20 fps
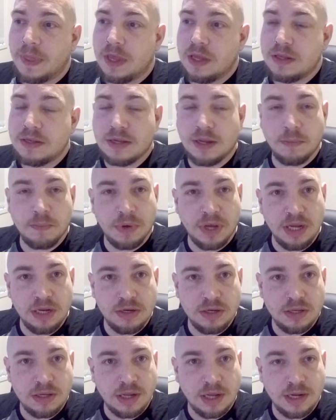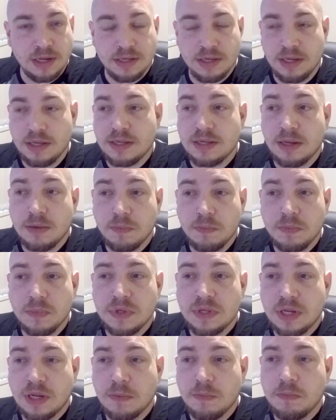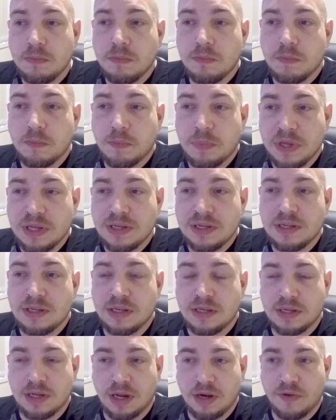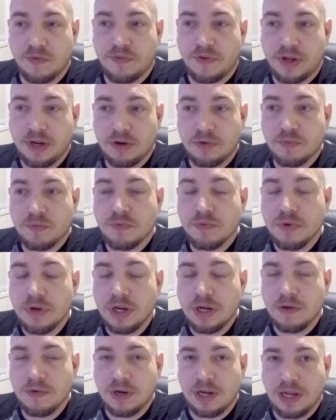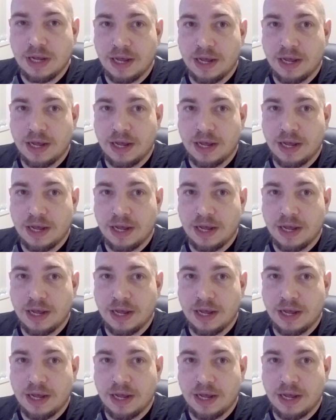some pages, like I said, some businesses are going to find it really, really